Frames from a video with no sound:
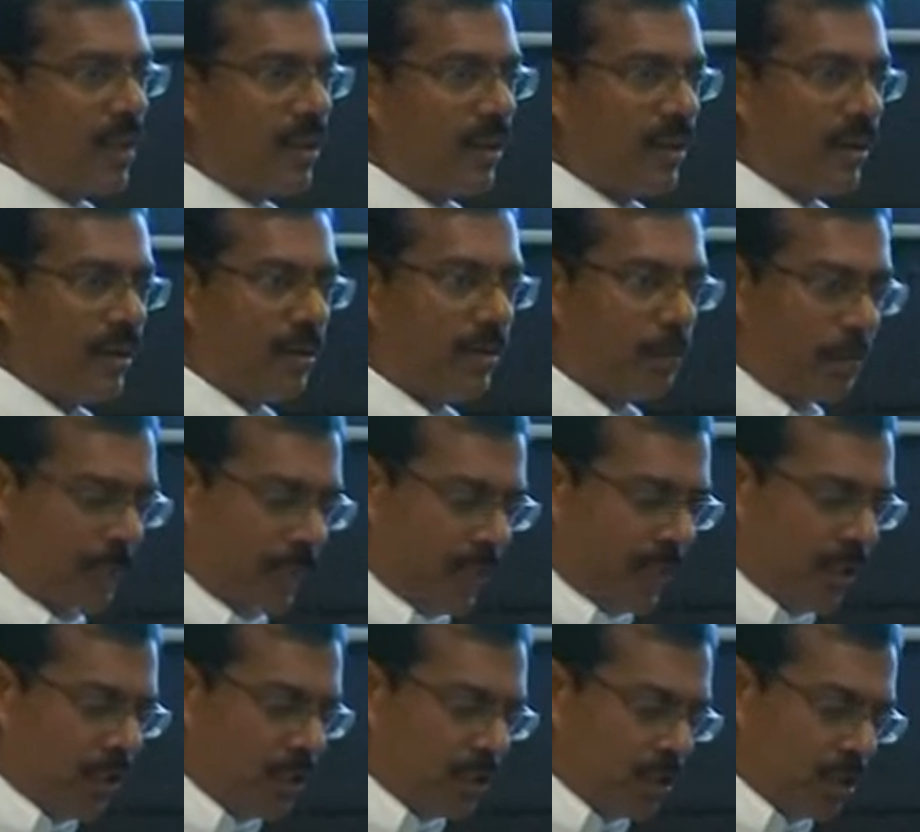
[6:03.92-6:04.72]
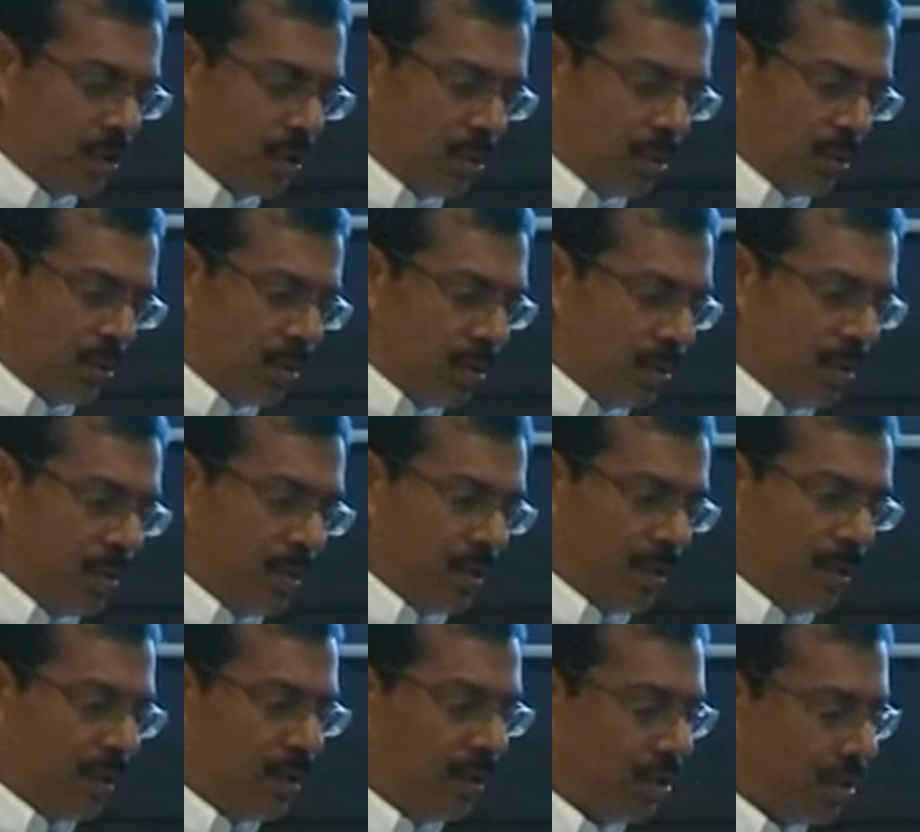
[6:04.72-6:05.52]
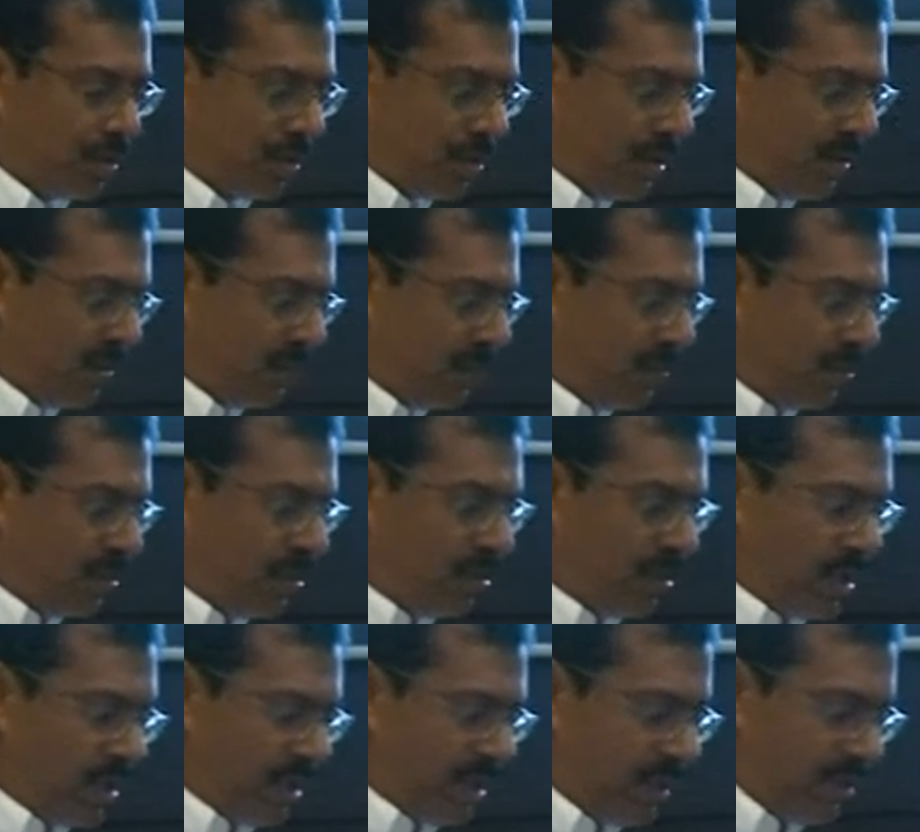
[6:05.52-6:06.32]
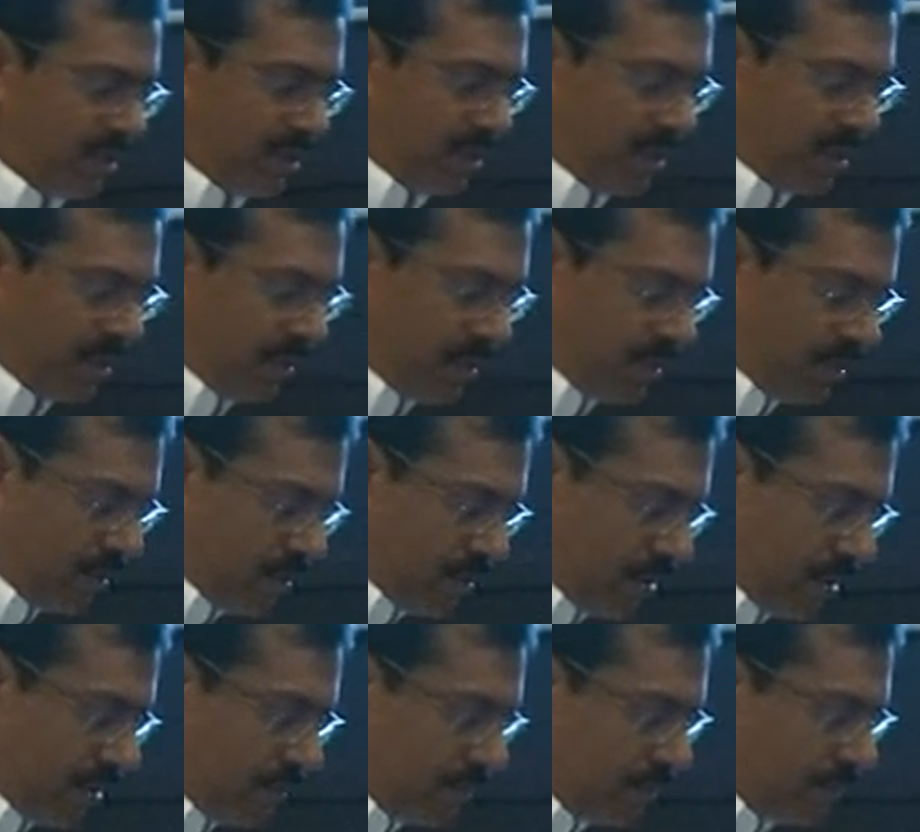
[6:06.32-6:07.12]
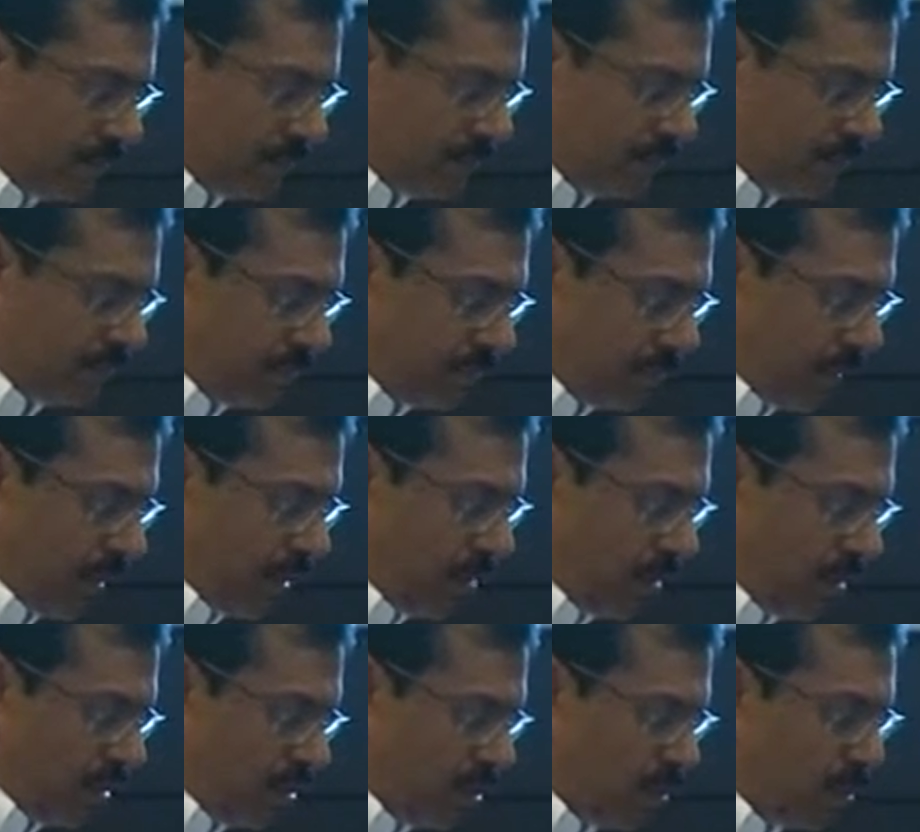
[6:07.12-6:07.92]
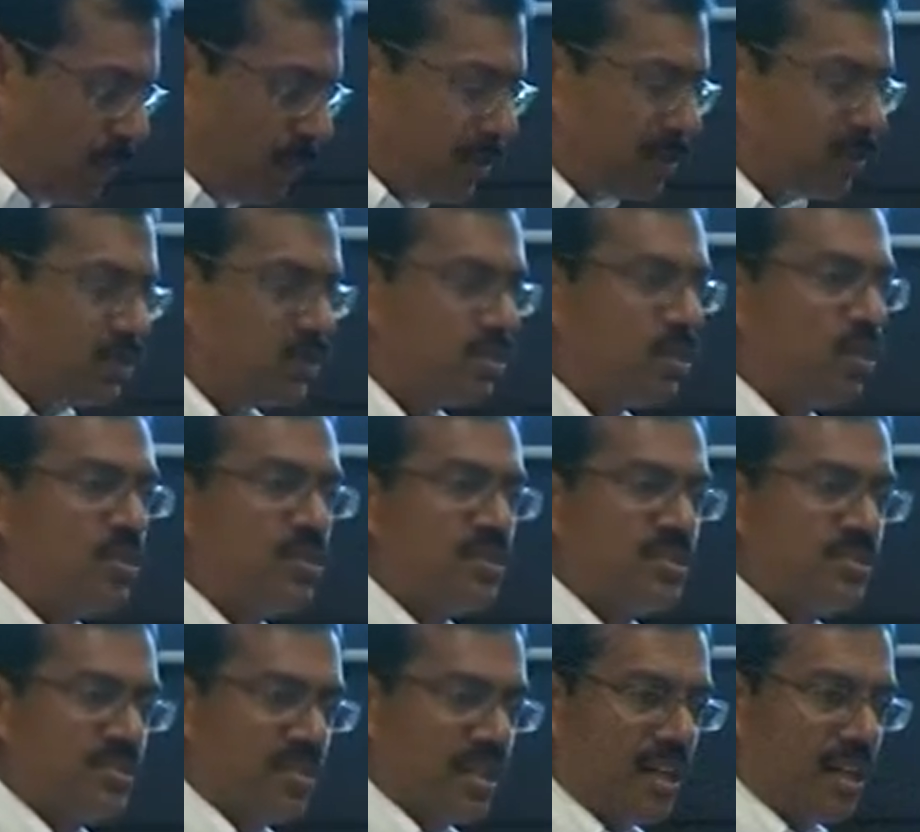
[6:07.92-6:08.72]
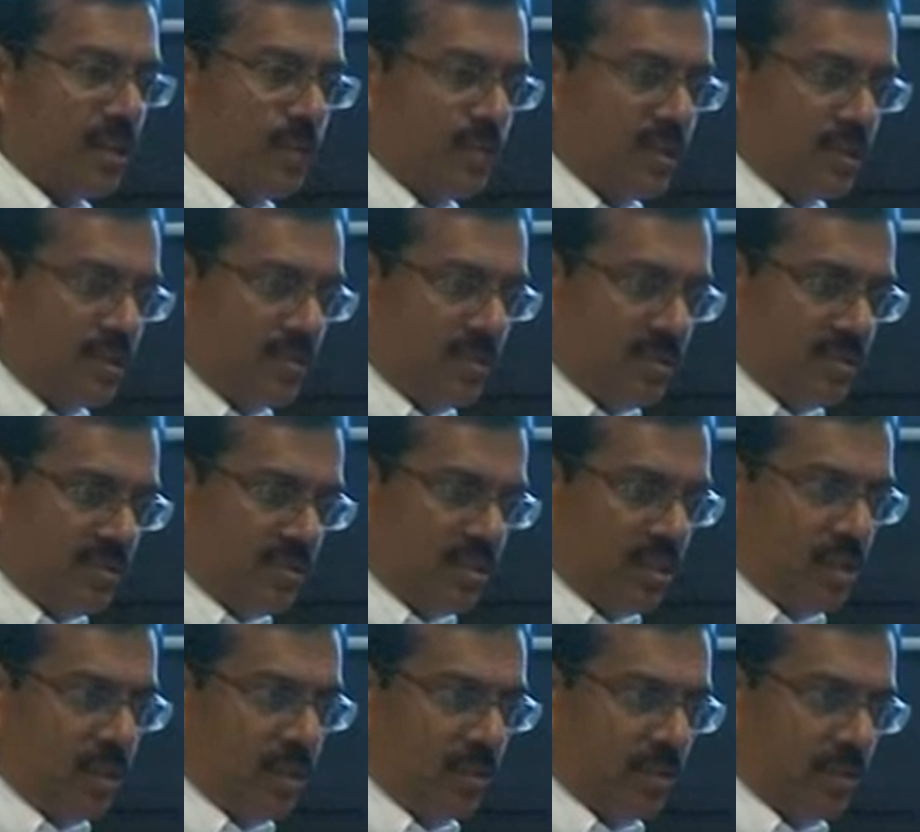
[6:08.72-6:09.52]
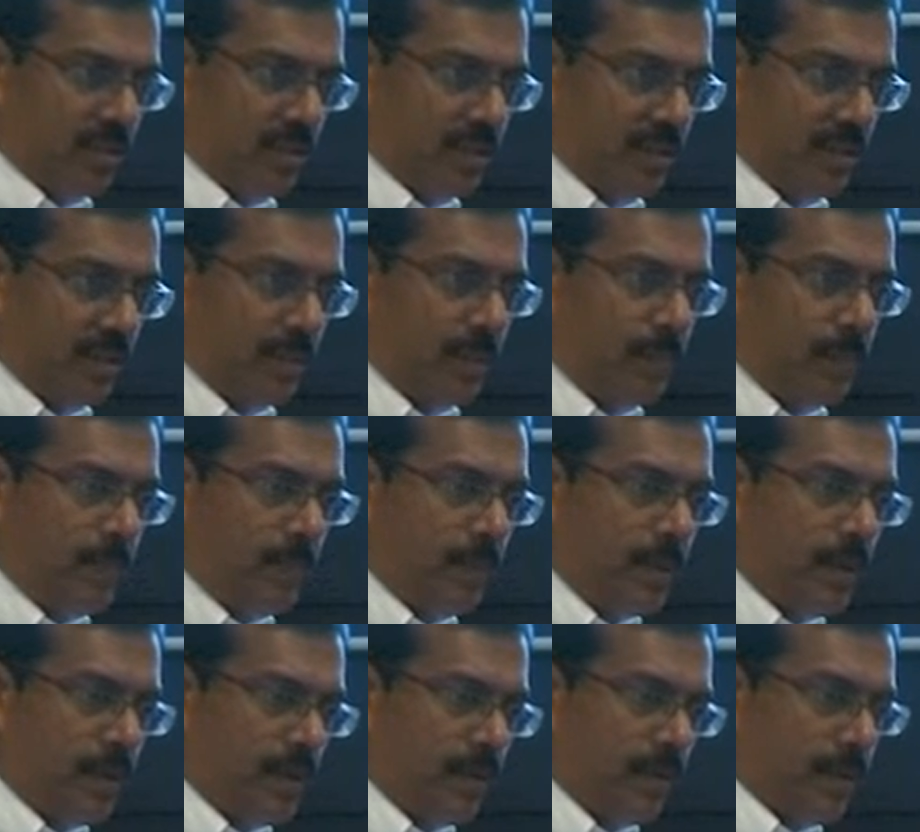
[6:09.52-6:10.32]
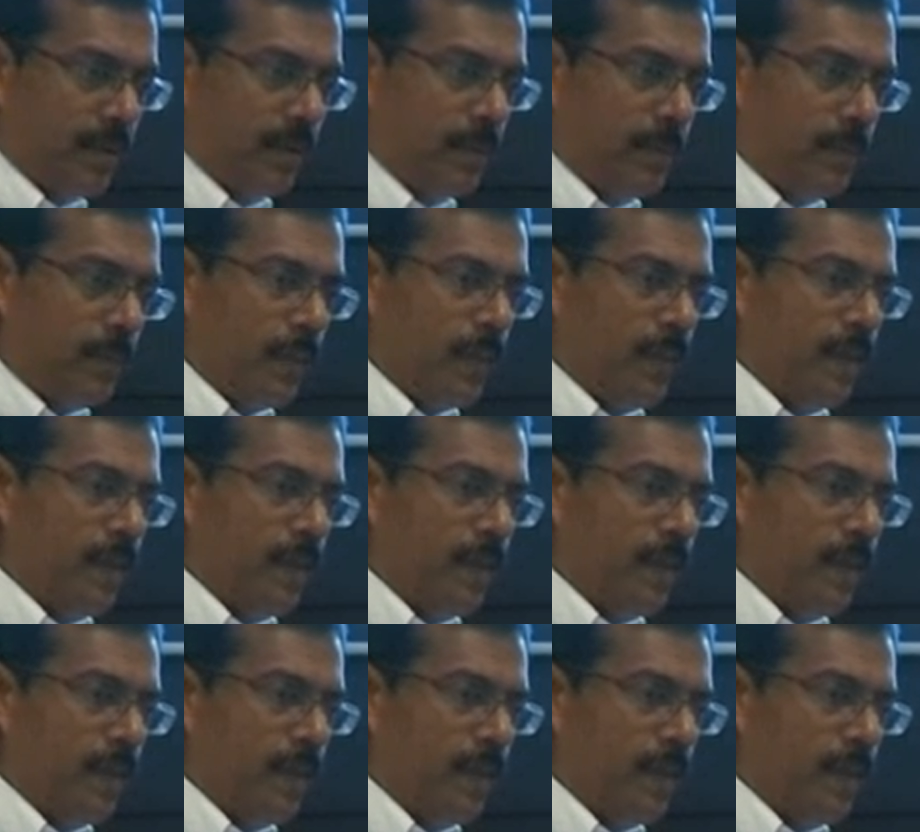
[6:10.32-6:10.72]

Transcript: Yeah. So if you look at the open source trend which we see out there, right?